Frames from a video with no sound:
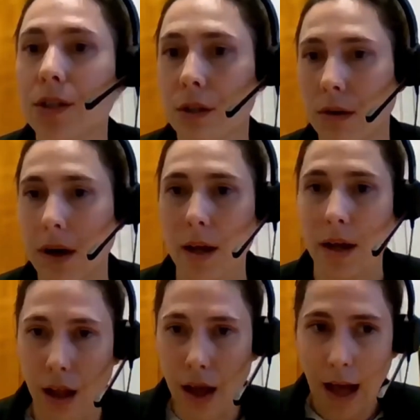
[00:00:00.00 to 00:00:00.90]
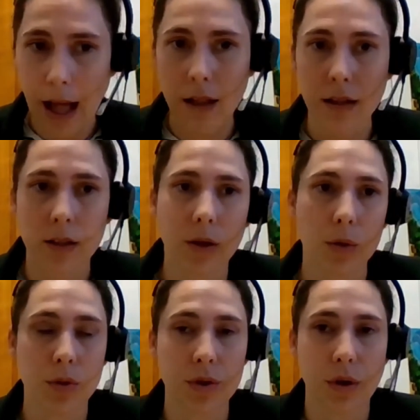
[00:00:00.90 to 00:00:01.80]
So I'll
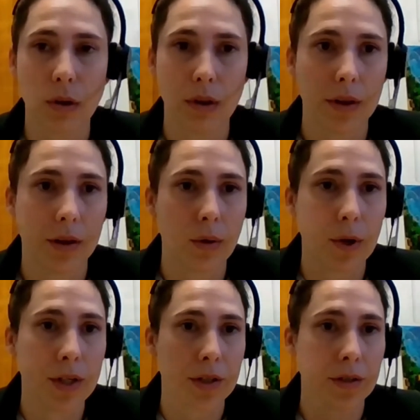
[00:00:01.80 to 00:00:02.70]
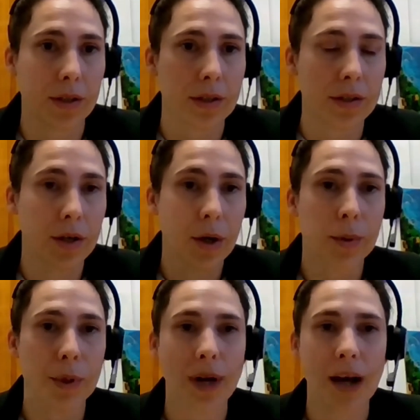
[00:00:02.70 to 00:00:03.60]
note all the questions that
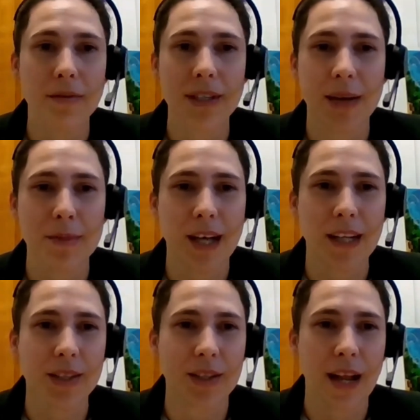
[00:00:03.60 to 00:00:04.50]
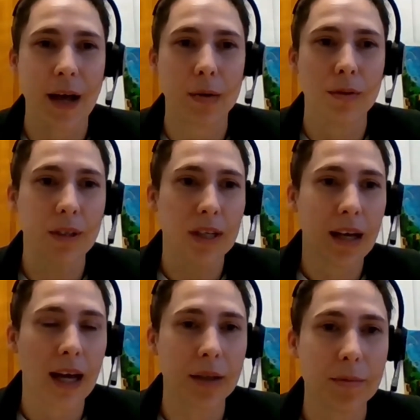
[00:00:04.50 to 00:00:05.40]
we don't have time to answer now,
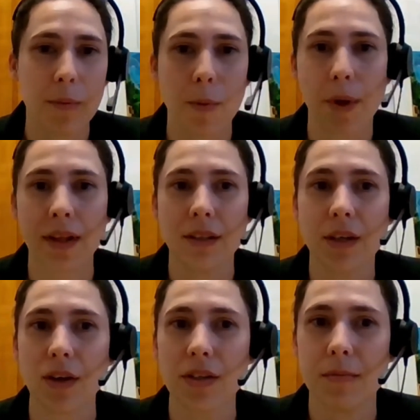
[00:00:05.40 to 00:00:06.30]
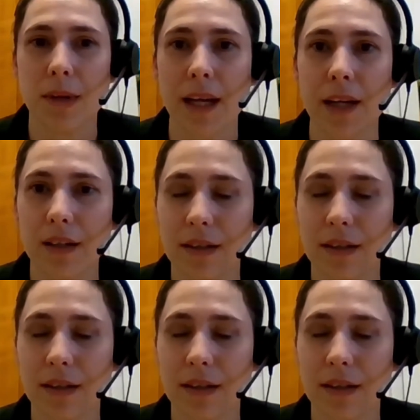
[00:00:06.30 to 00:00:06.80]
and maybe we can discuss them later.